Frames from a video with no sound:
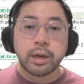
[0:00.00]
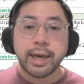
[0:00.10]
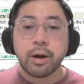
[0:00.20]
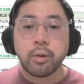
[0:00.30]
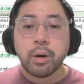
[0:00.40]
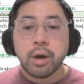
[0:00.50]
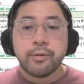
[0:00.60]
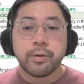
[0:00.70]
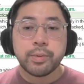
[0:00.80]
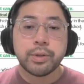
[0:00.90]
Now,
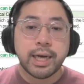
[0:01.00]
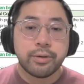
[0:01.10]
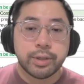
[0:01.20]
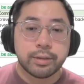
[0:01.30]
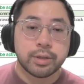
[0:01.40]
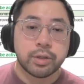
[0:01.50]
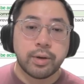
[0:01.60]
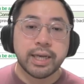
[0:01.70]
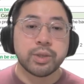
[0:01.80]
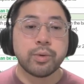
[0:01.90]
for Blue Tywin,
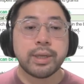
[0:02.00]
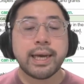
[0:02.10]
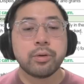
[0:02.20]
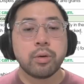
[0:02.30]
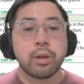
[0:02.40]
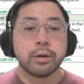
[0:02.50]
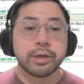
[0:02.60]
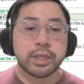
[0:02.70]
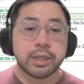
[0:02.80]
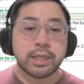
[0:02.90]
so S1 now no
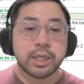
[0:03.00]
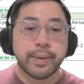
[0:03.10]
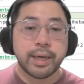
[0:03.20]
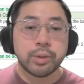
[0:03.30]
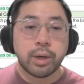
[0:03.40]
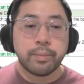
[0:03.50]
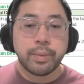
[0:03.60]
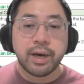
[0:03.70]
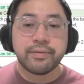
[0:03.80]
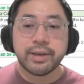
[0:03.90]
longer just dispels 1
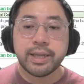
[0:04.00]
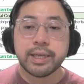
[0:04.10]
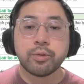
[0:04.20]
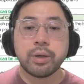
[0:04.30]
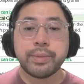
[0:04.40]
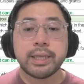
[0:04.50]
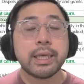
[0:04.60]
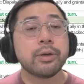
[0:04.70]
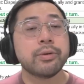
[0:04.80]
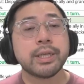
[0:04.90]
buff. It is going to be
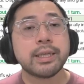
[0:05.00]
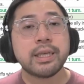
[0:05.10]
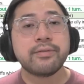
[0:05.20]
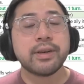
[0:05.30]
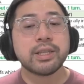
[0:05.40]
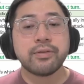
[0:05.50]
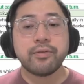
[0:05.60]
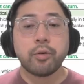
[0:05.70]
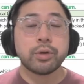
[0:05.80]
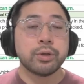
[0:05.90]
decreasing defense
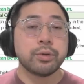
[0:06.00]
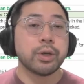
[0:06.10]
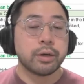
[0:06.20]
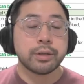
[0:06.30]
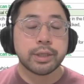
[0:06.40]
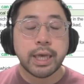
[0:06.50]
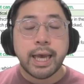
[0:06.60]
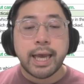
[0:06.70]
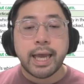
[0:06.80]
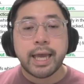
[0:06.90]
for 2 turns.
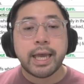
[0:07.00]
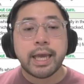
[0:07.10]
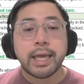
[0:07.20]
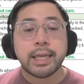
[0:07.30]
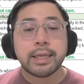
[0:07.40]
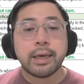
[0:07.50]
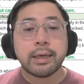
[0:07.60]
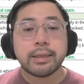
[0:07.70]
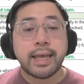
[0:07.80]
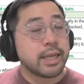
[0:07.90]
And
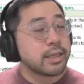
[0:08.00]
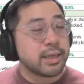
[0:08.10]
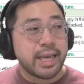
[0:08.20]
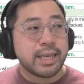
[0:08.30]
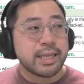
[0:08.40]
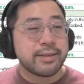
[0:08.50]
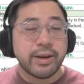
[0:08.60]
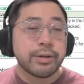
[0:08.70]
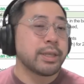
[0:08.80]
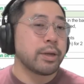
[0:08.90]
that is a
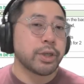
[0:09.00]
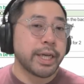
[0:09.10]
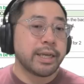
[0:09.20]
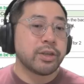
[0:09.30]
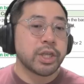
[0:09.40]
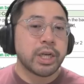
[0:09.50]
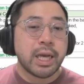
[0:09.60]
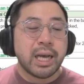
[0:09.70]
very subtle change.